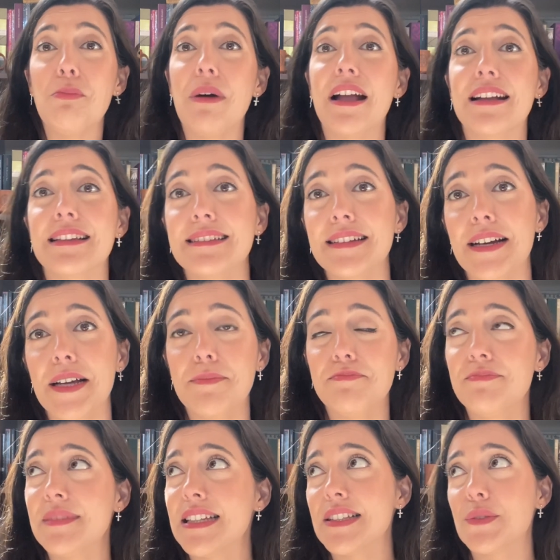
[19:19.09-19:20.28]
back in time,
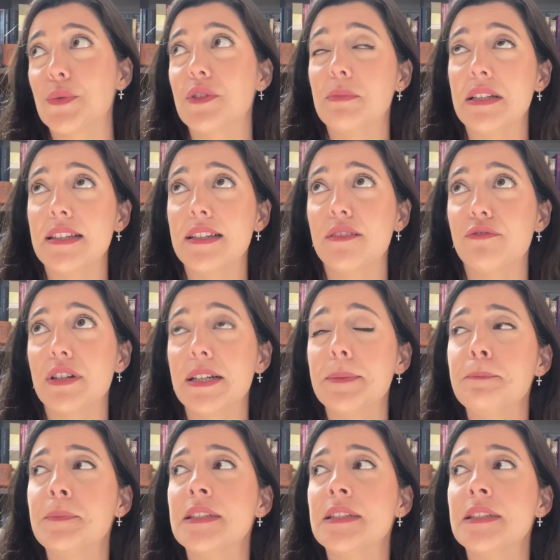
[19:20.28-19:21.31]
things would have been different.